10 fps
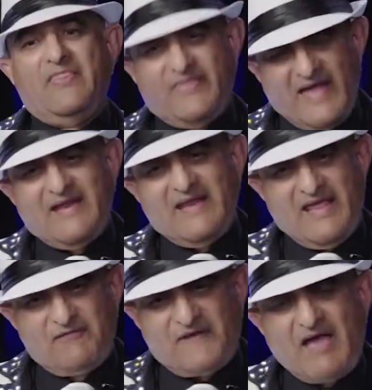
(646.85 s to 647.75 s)
And then
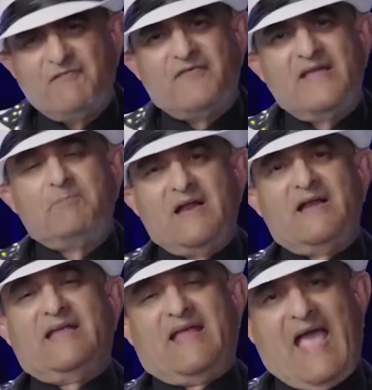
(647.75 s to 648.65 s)
if every
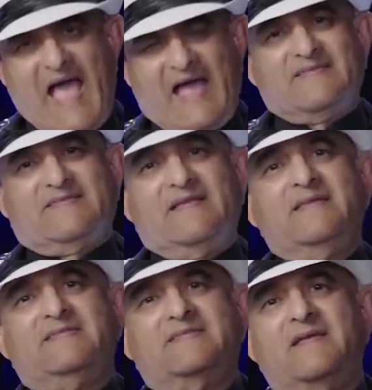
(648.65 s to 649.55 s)
building has
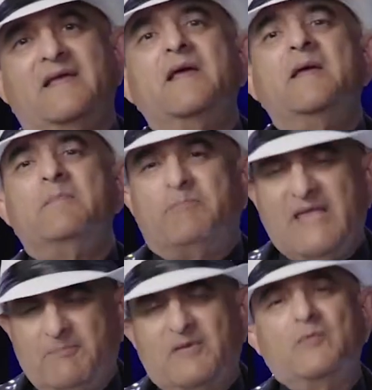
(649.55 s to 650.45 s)
this,
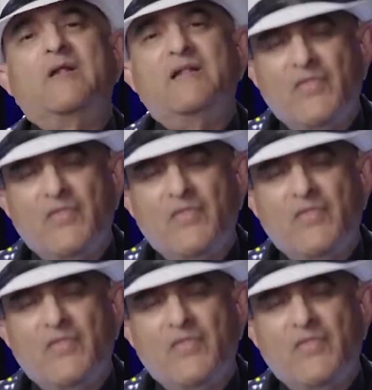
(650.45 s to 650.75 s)
people will